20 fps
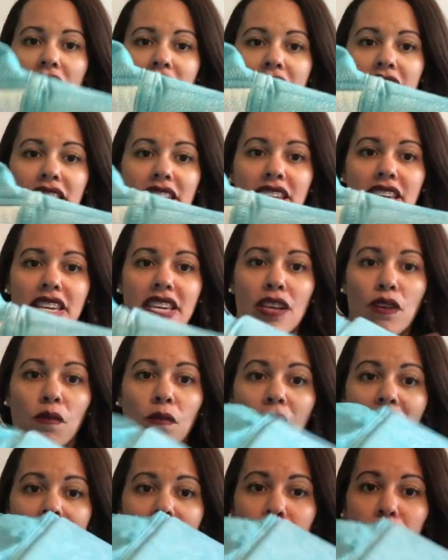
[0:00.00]
the
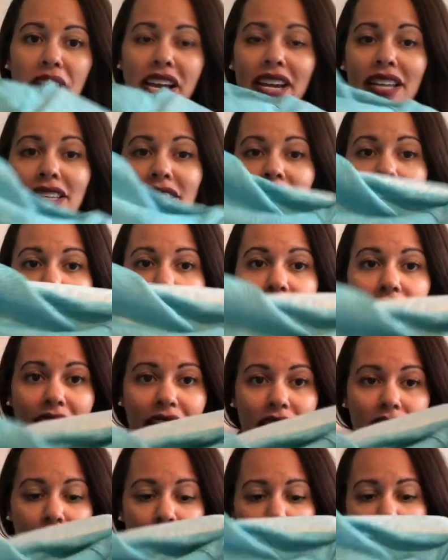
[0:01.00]
waistband
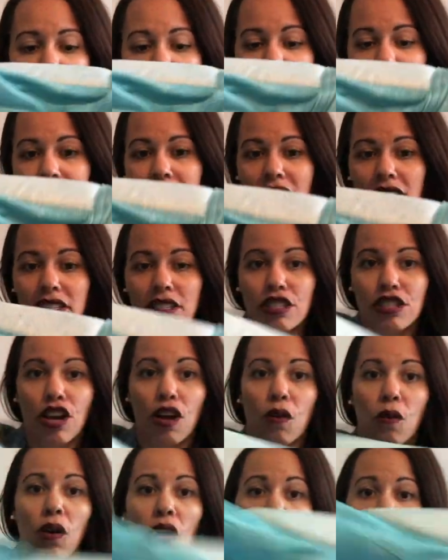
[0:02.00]
like the complete does.
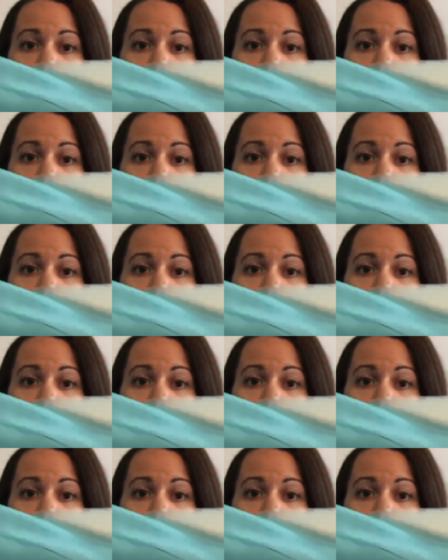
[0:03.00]
So